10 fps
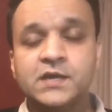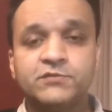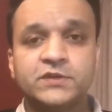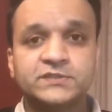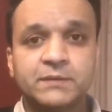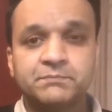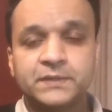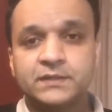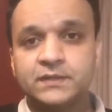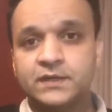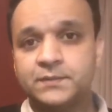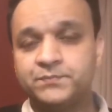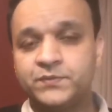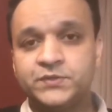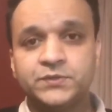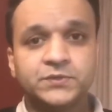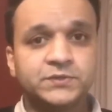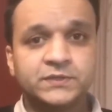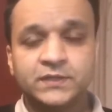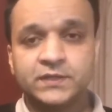For example, you
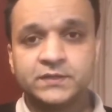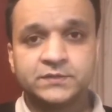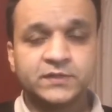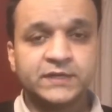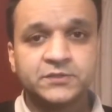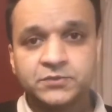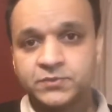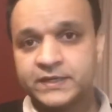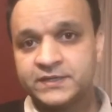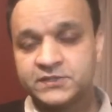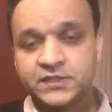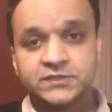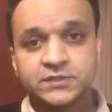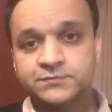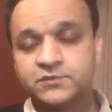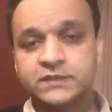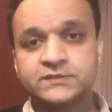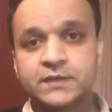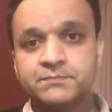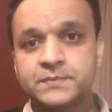could try to do an internship, for
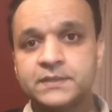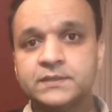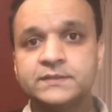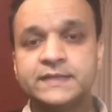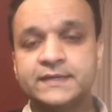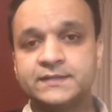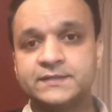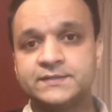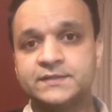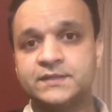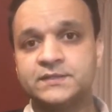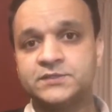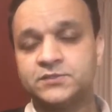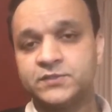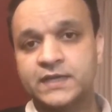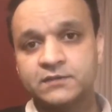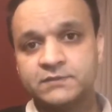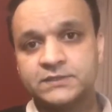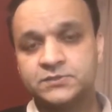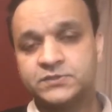example, that is
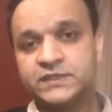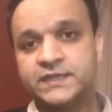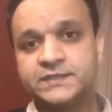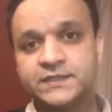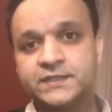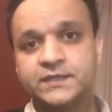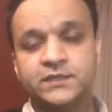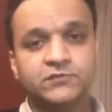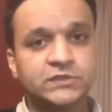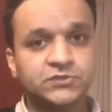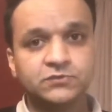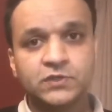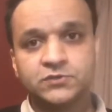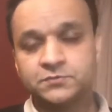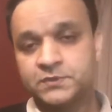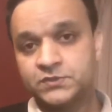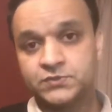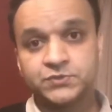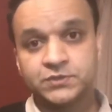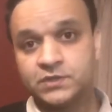relevant to the area in which you want to
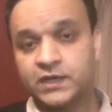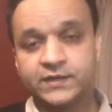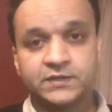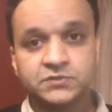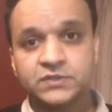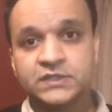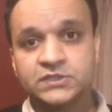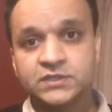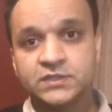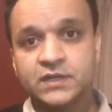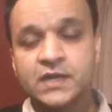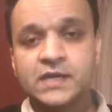pursue your higher education.